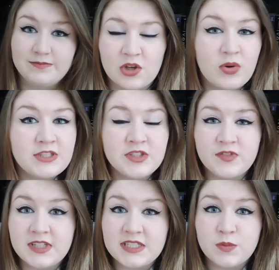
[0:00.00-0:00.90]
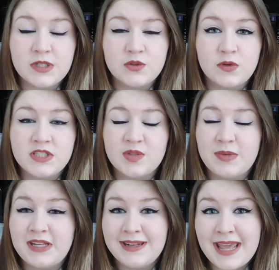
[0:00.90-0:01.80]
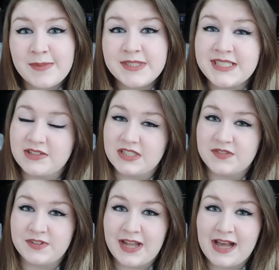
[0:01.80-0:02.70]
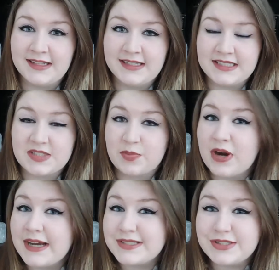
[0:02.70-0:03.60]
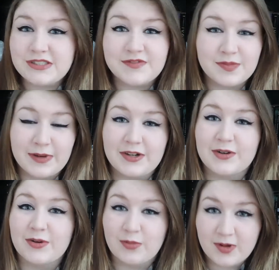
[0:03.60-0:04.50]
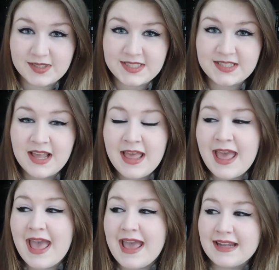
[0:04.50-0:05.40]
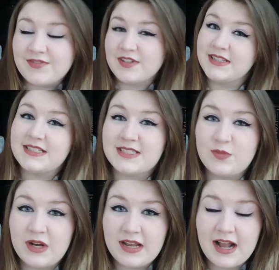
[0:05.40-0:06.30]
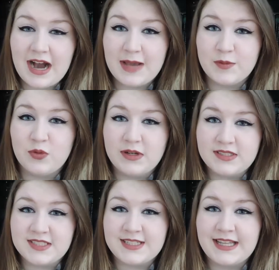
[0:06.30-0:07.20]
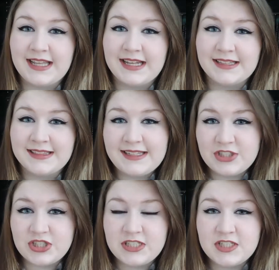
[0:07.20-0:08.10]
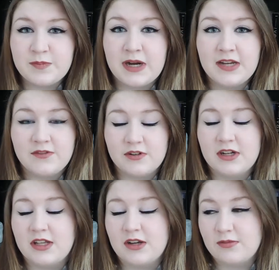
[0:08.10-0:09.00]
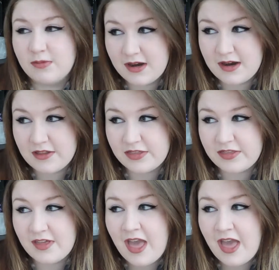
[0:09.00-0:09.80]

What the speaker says: The question for this one is going to be, name a series finale that surprised you for better or worse. And for this one, I'm going to say Allegiant by Veronica Roth.